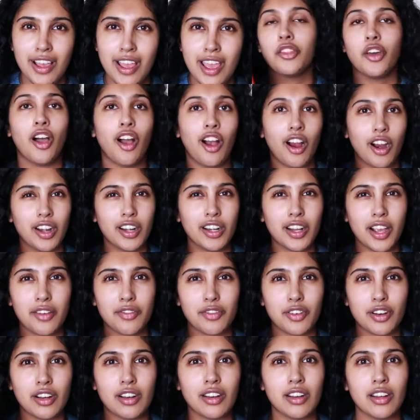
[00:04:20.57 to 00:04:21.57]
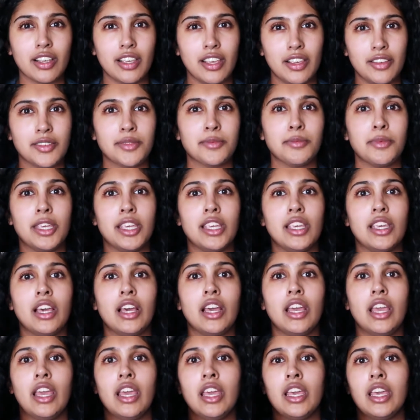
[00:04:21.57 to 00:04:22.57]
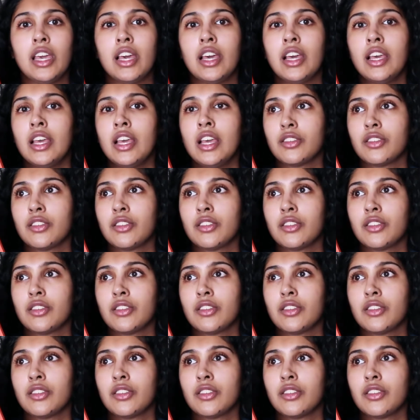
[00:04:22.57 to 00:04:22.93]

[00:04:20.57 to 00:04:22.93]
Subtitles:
The hardcover gives me a